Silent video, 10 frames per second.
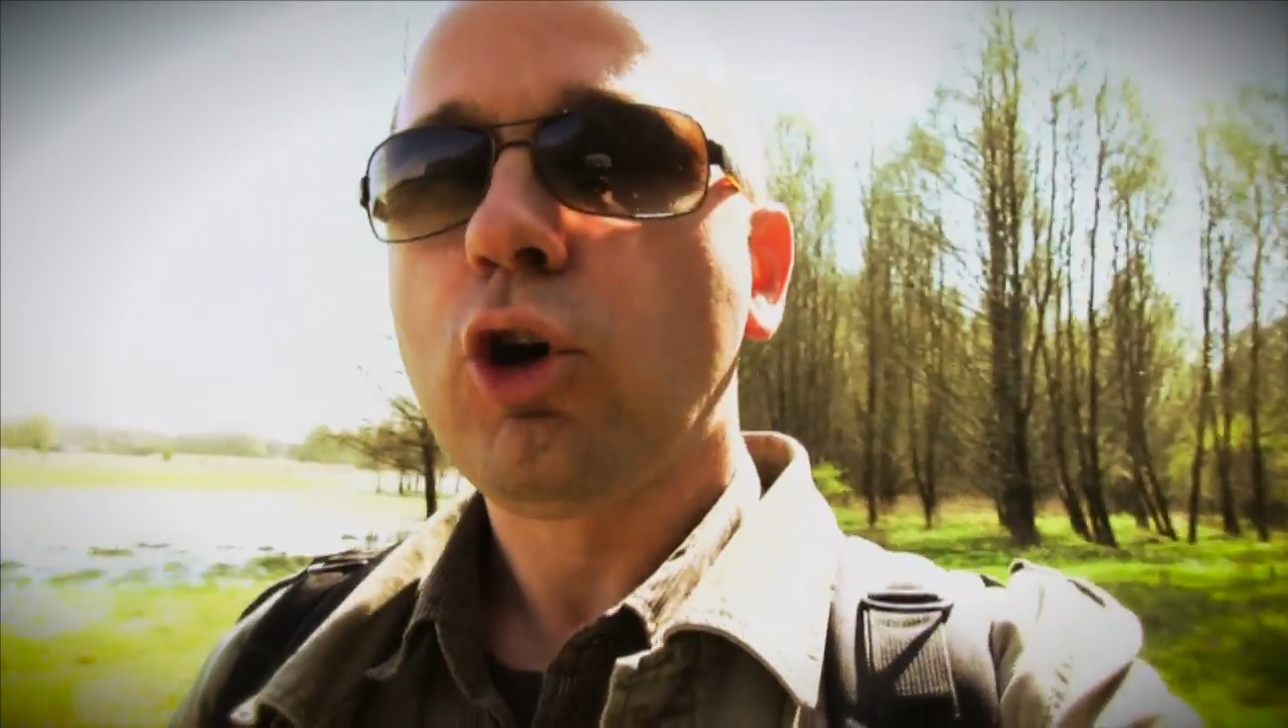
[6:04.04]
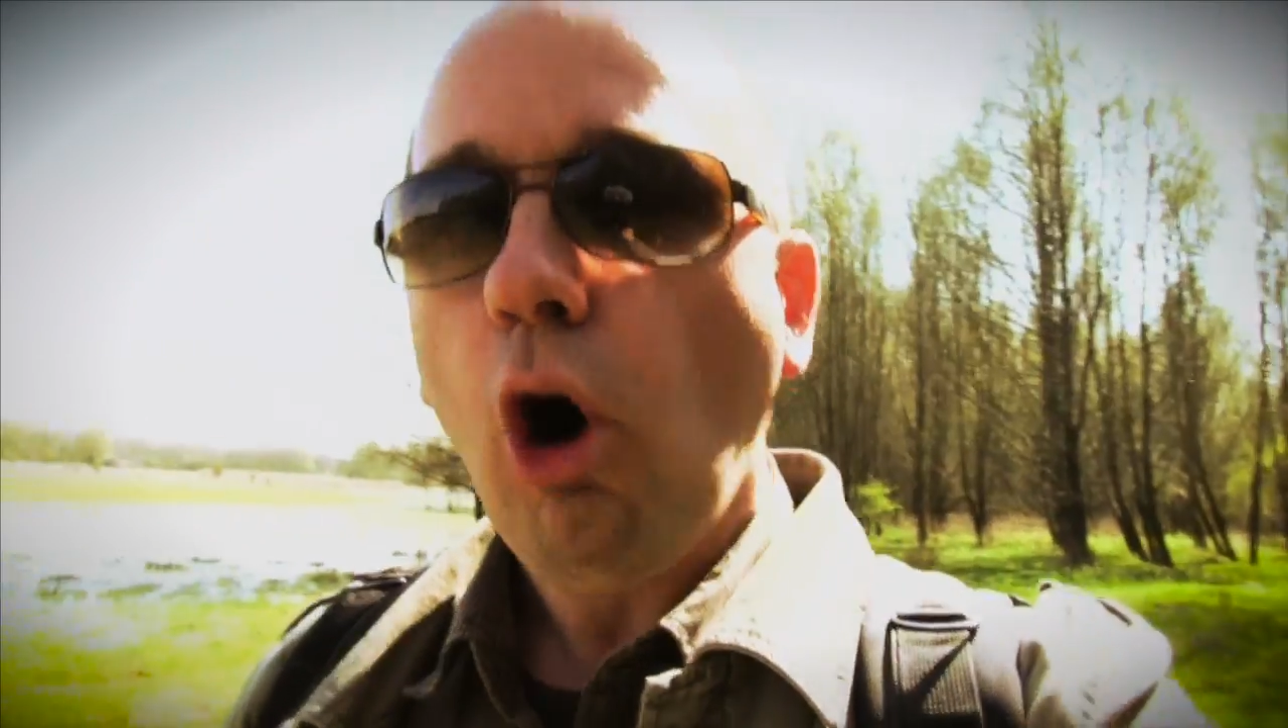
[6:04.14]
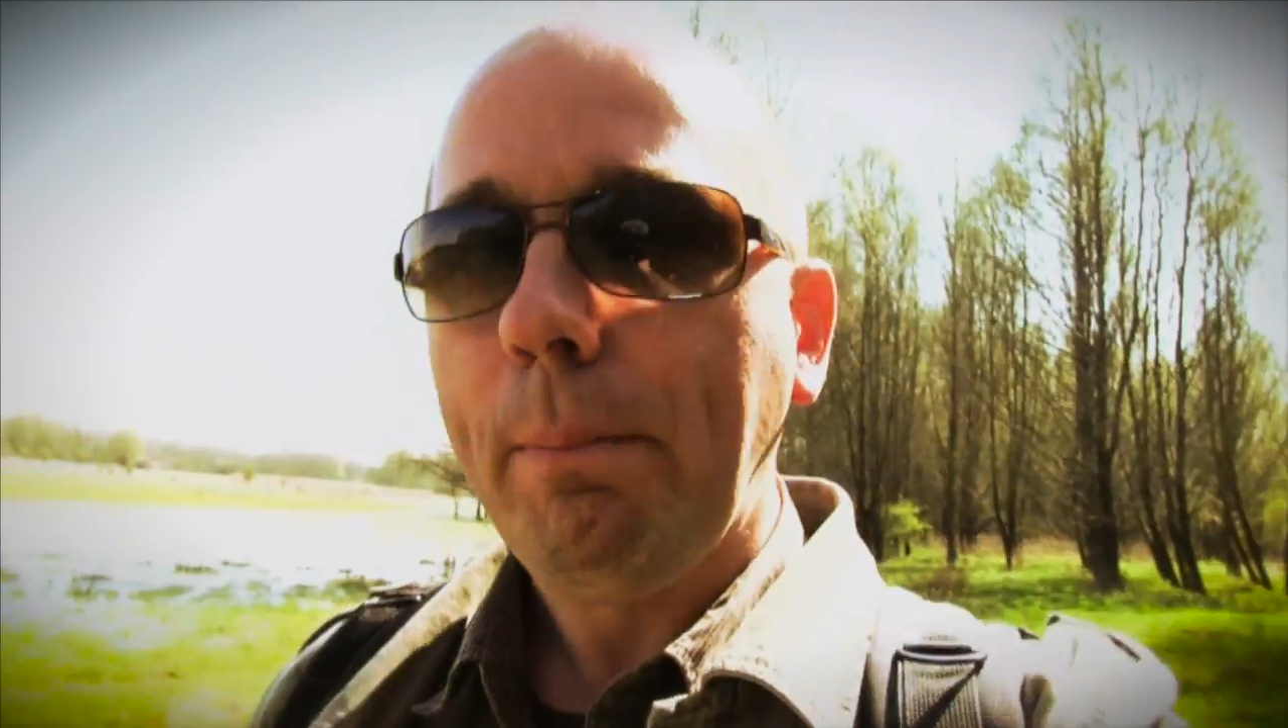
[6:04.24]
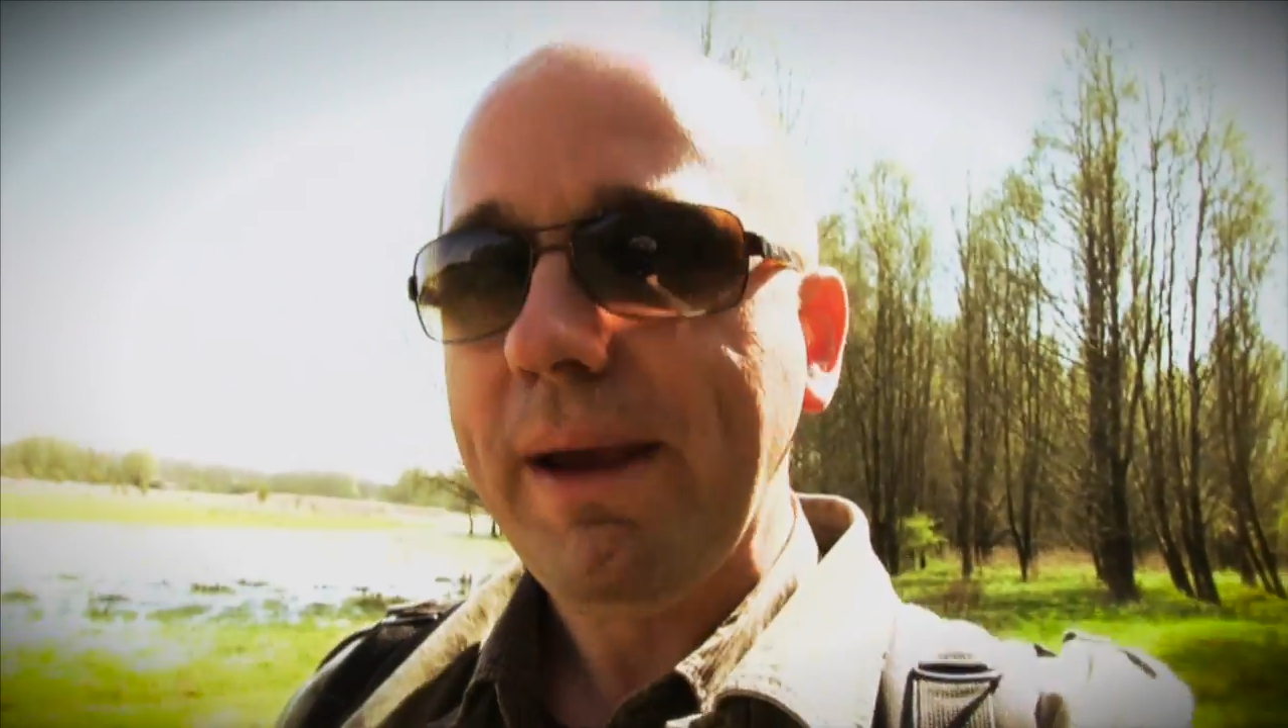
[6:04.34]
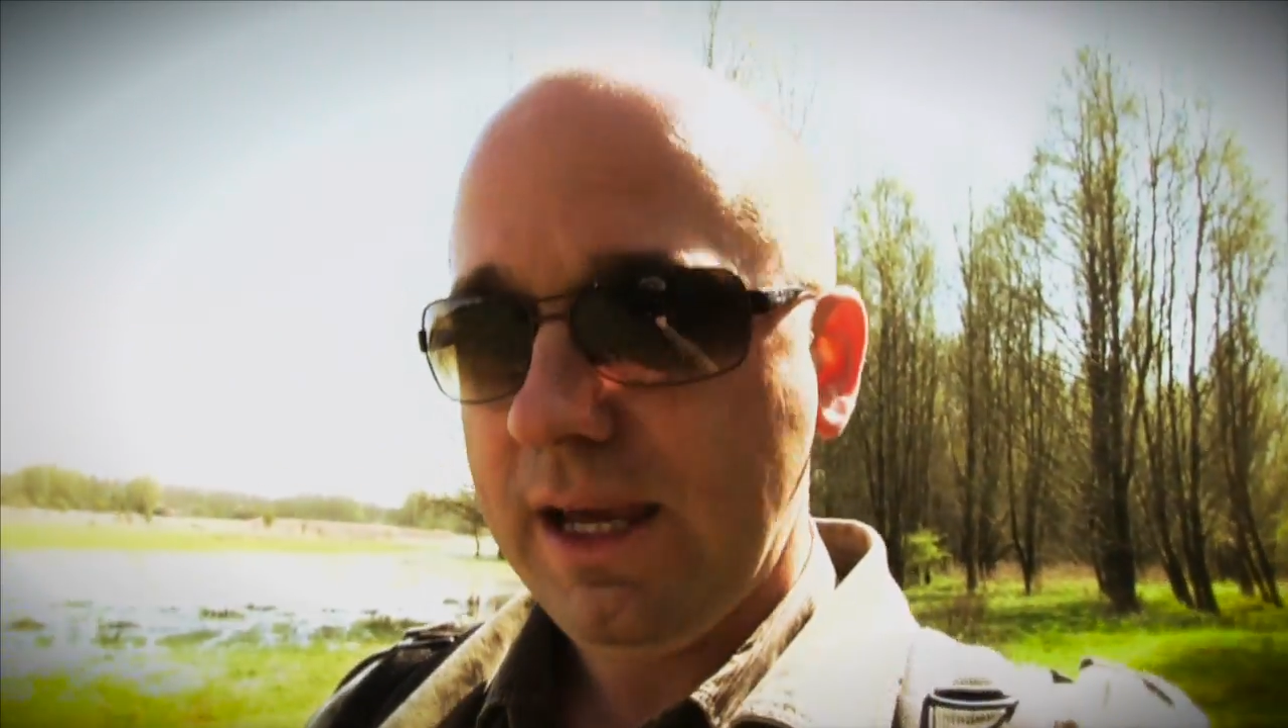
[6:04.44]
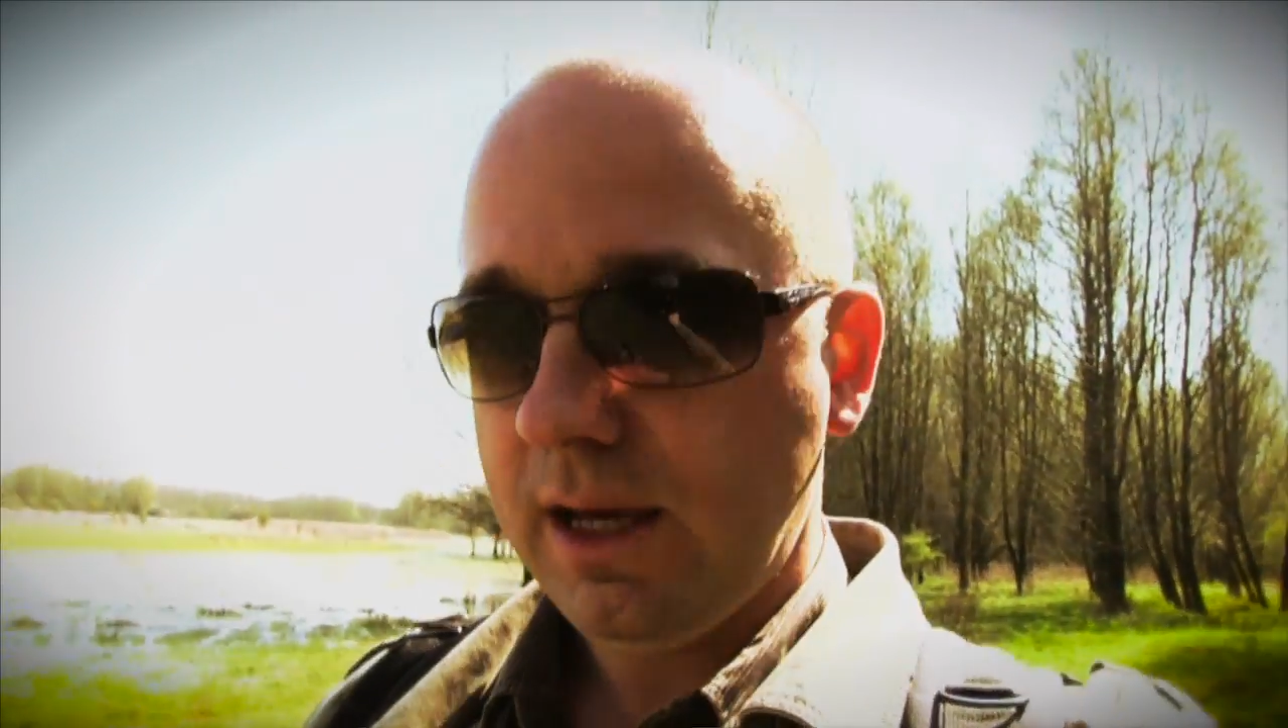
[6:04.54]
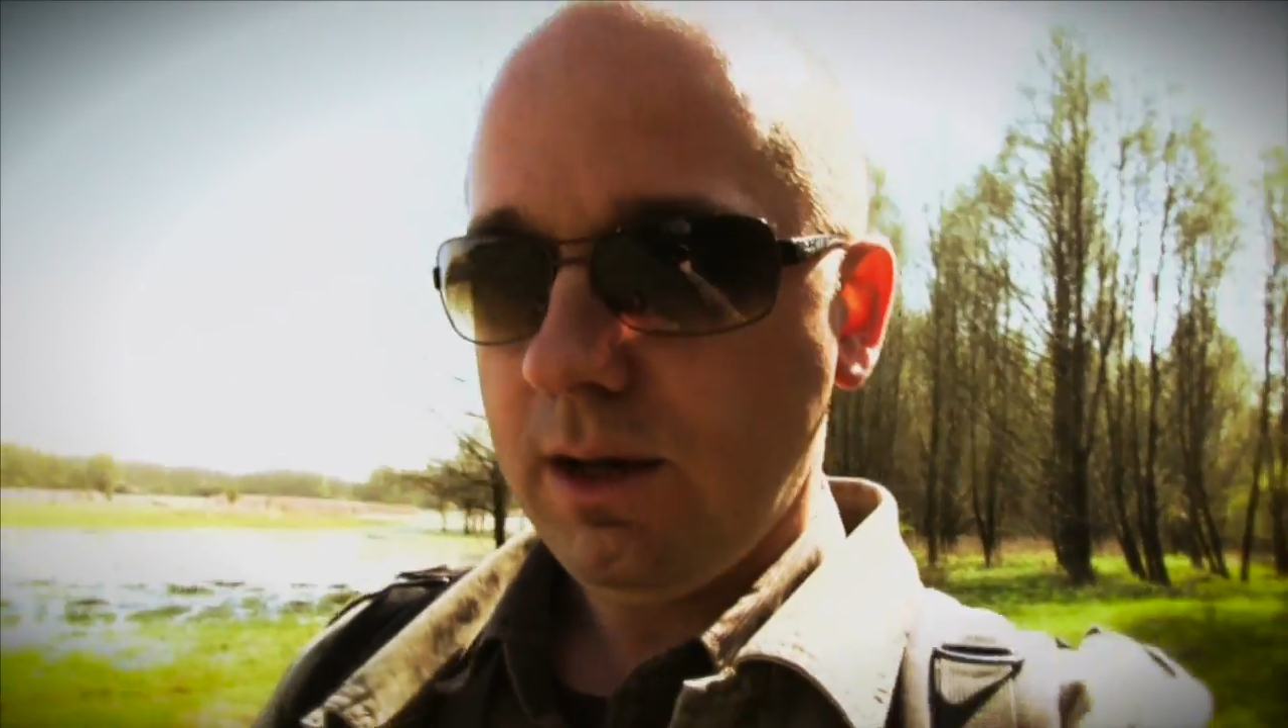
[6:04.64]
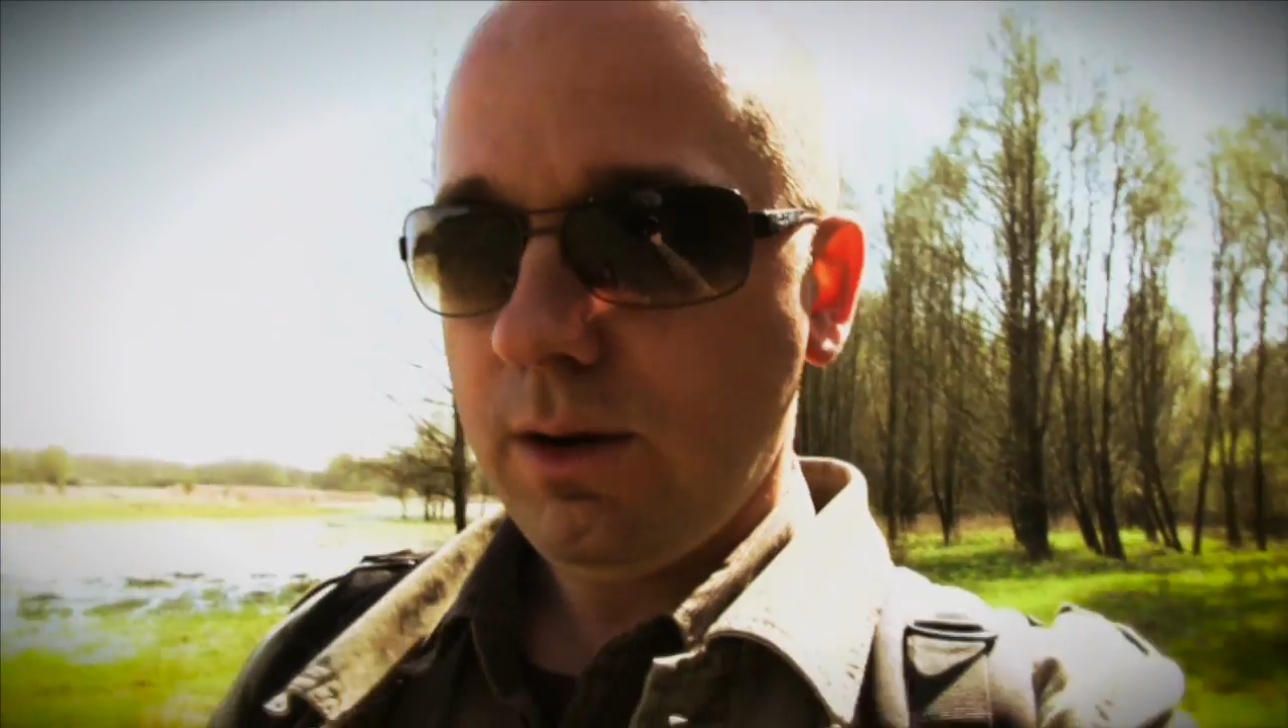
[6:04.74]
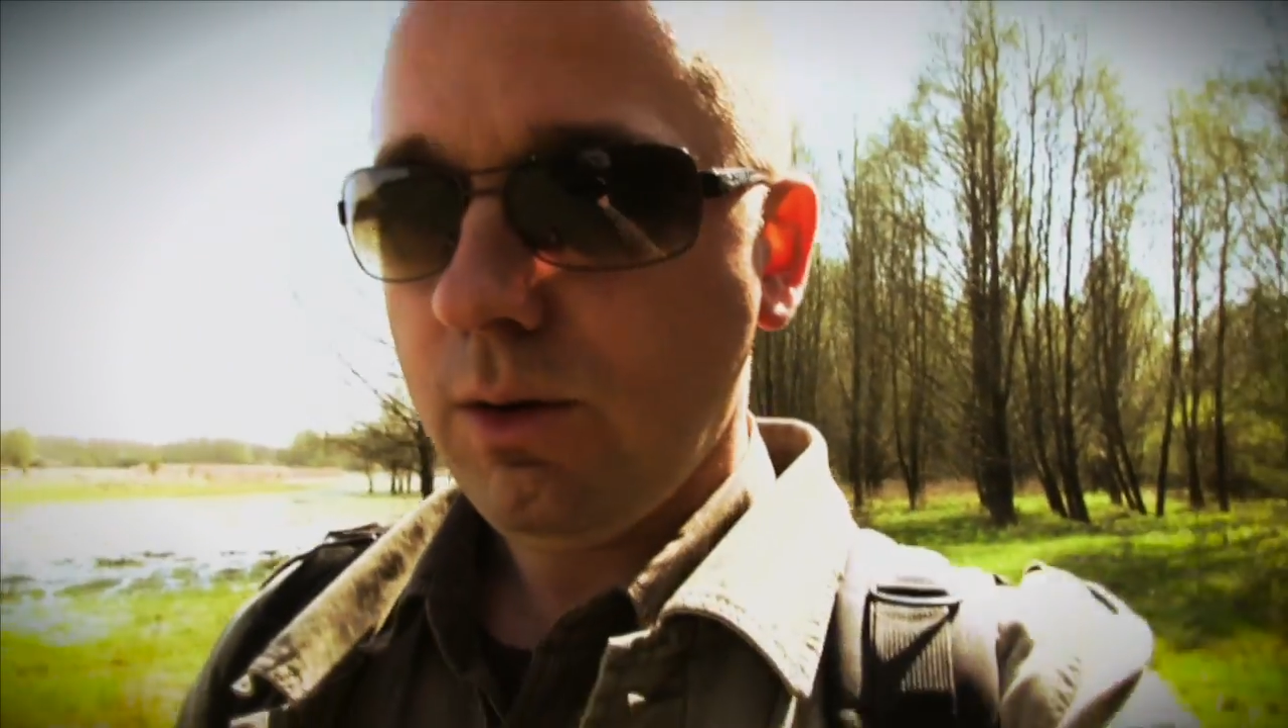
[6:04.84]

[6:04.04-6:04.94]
copy